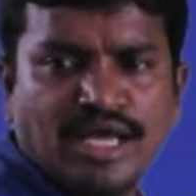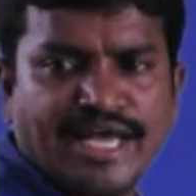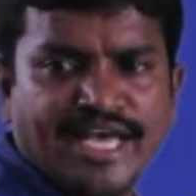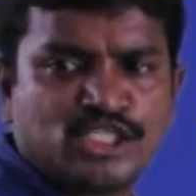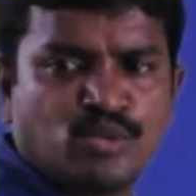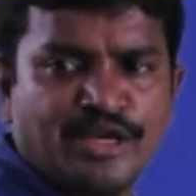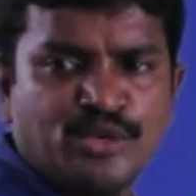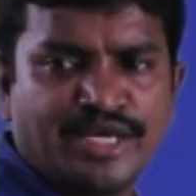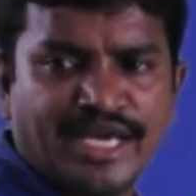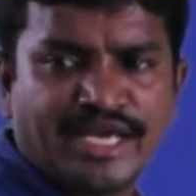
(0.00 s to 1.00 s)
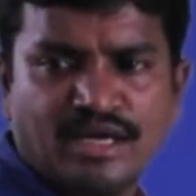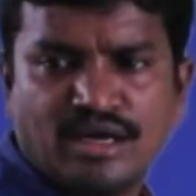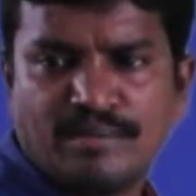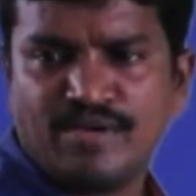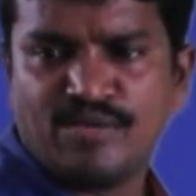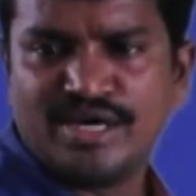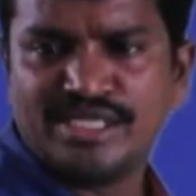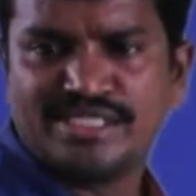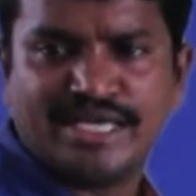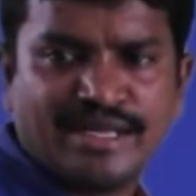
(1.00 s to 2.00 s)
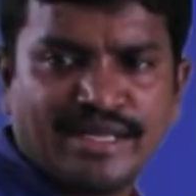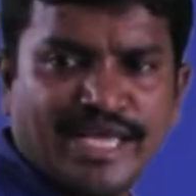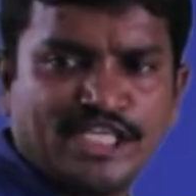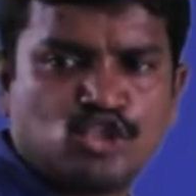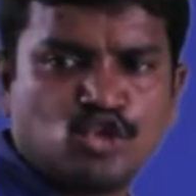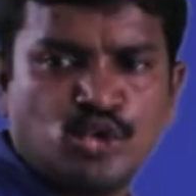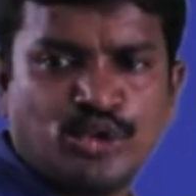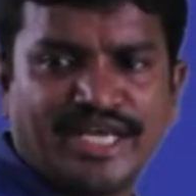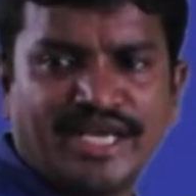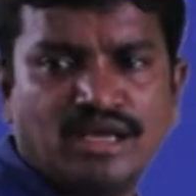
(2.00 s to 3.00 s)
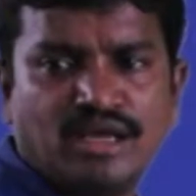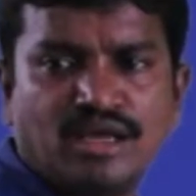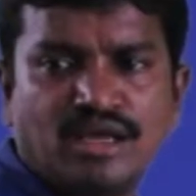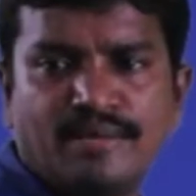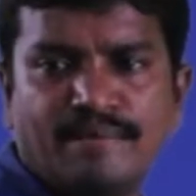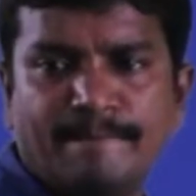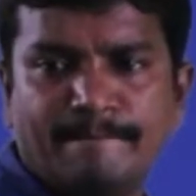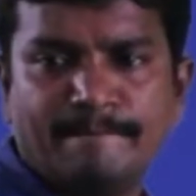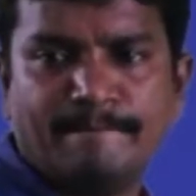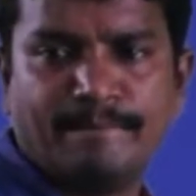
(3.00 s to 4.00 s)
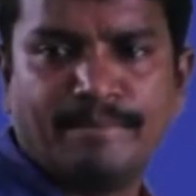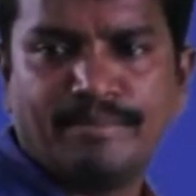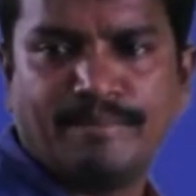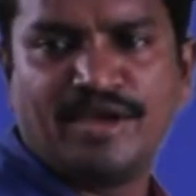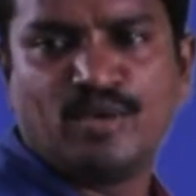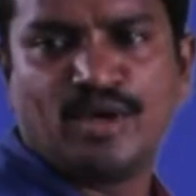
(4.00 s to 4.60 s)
S1 you take, B1 is there, S2 you take, B1